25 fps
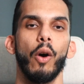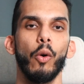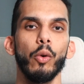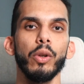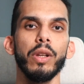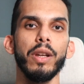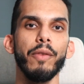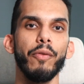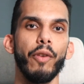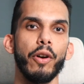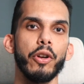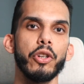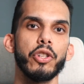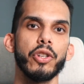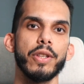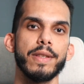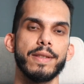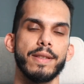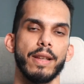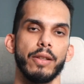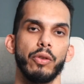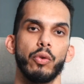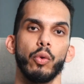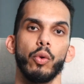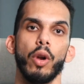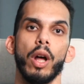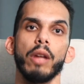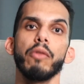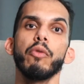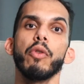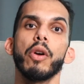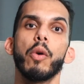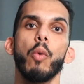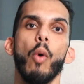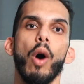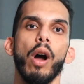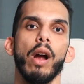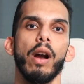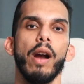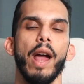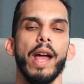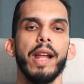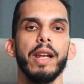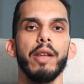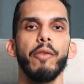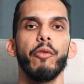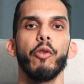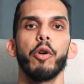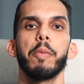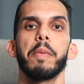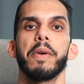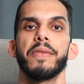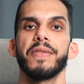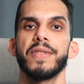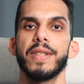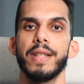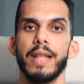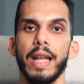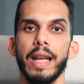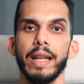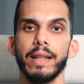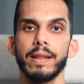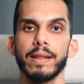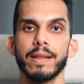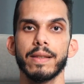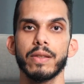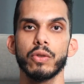Only functions that do not require any form of state